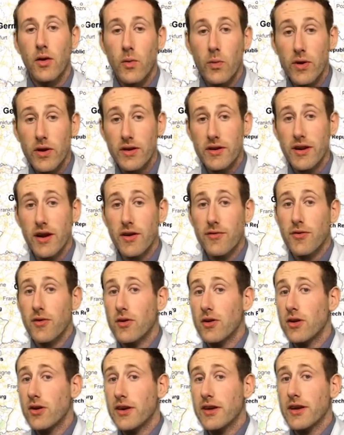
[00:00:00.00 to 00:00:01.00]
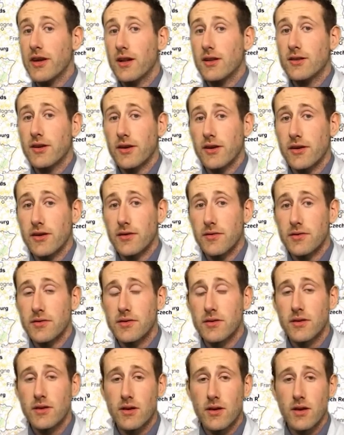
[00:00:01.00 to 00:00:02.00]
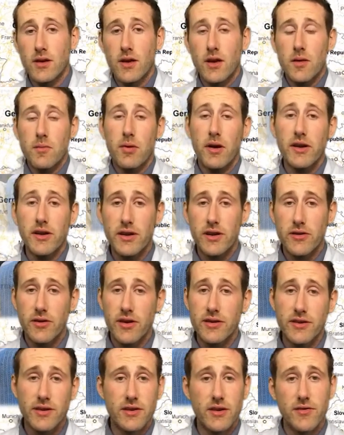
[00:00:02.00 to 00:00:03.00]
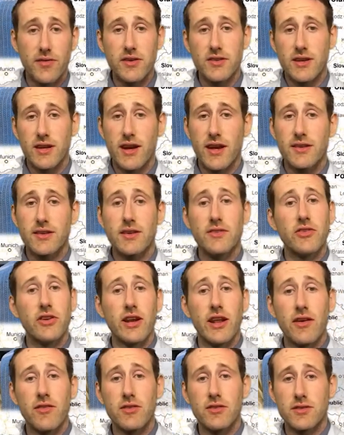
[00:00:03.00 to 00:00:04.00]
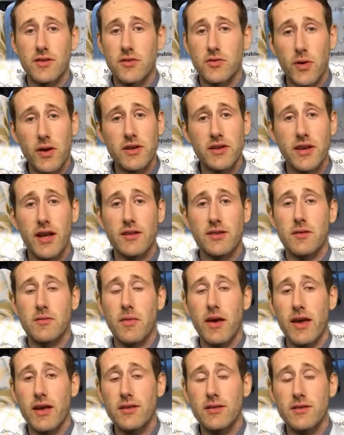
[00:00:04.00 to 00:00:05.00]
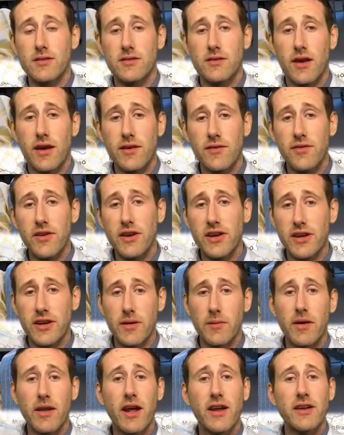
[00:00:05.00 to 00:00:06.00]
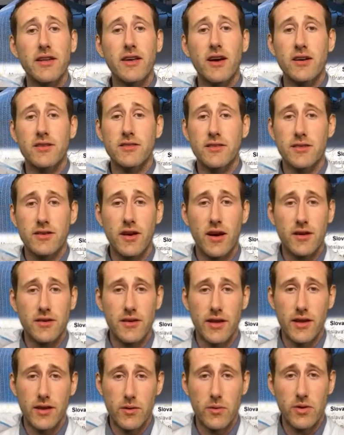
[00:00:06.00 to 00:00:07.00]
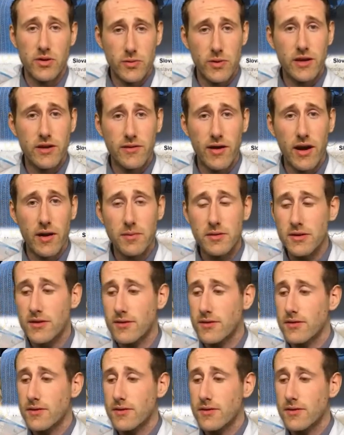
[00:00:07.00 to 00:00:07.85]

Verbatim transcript: We are therefore looking at alternatives. By decreasing the physical activity levels of 20 healthy males and feeding them an antioxidant cocktail which we developed.